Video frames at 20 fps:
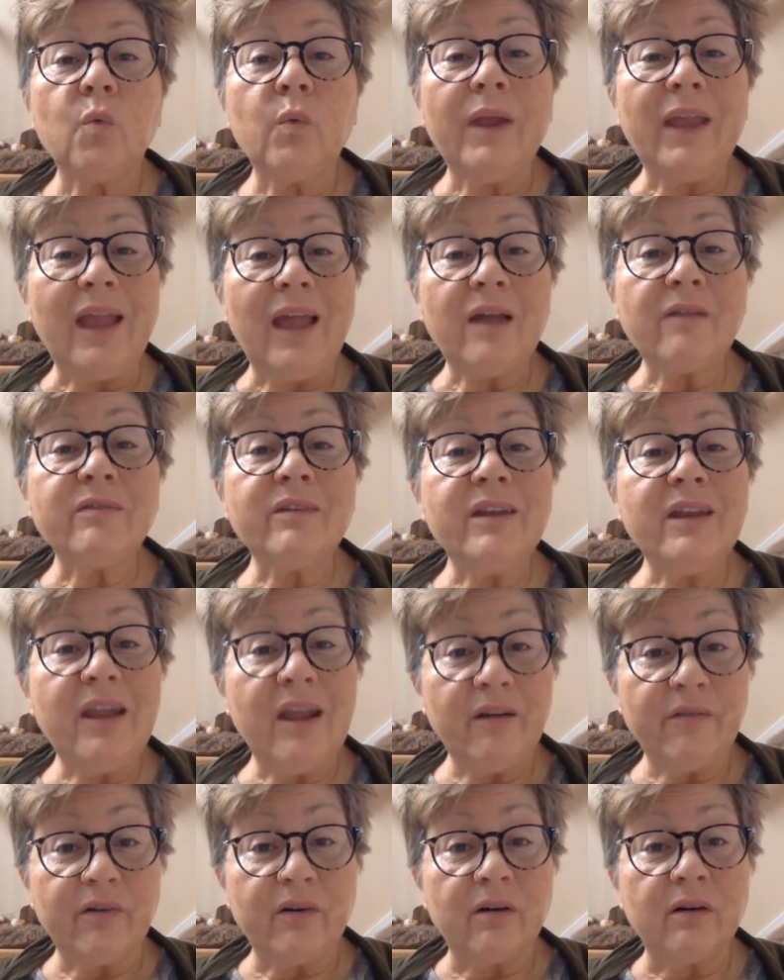We have
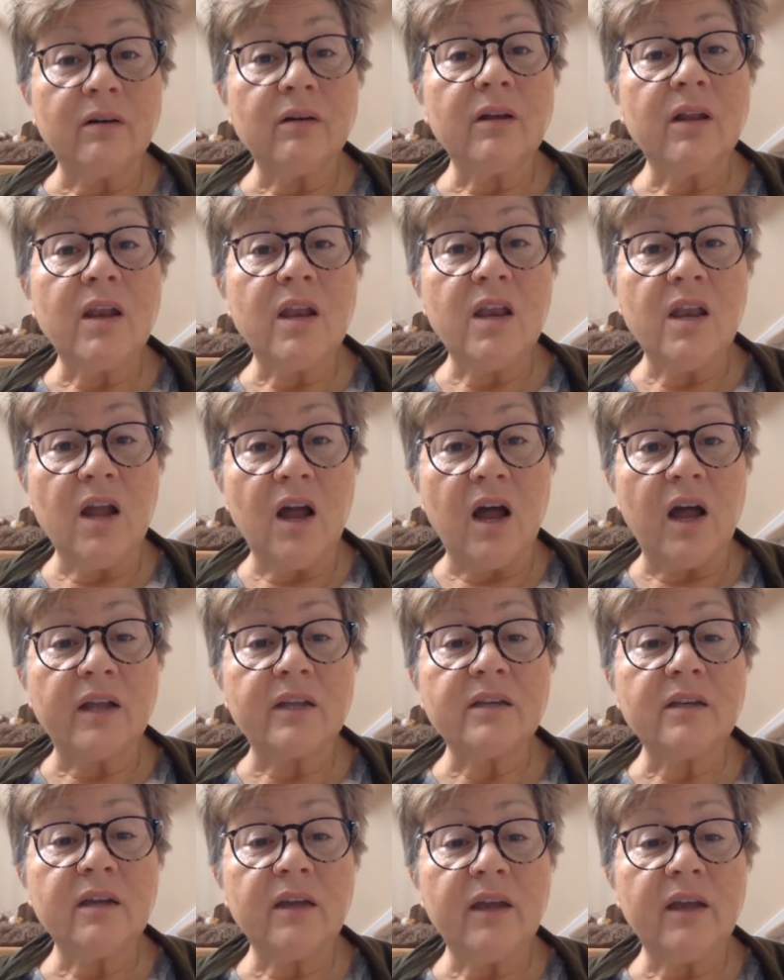never not